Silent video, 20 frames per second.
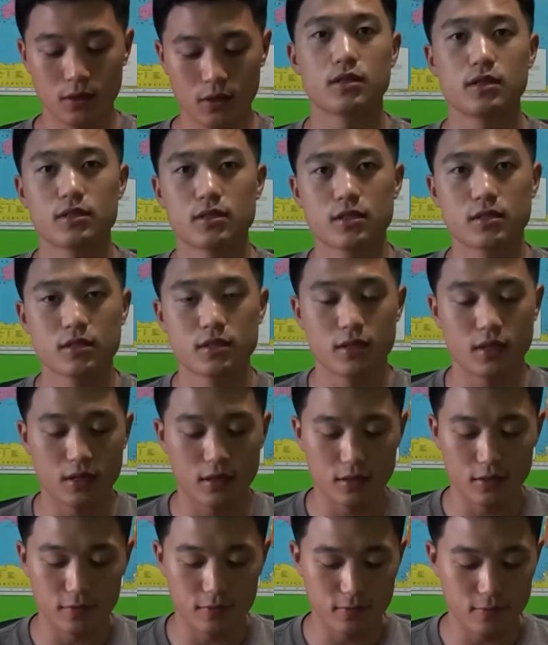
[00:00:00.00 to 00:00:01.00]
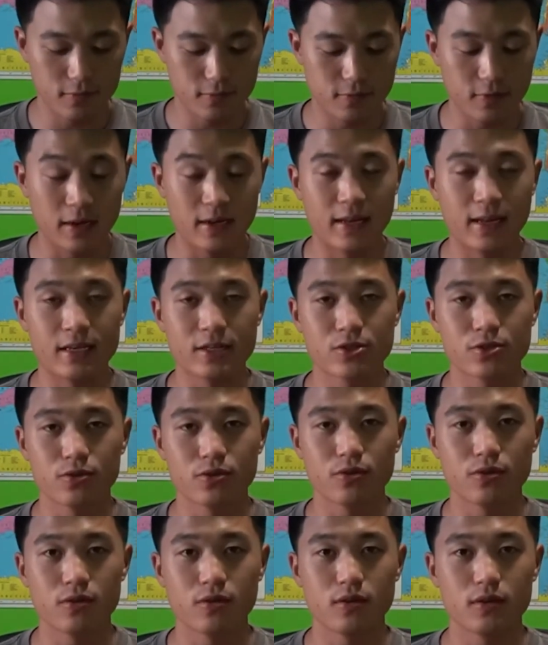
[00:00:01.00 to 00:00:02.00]
This isn't
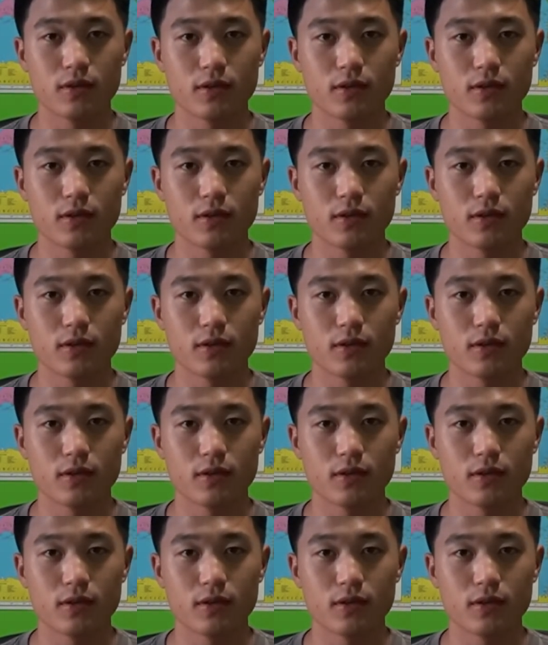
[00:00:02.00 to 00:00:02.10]
financial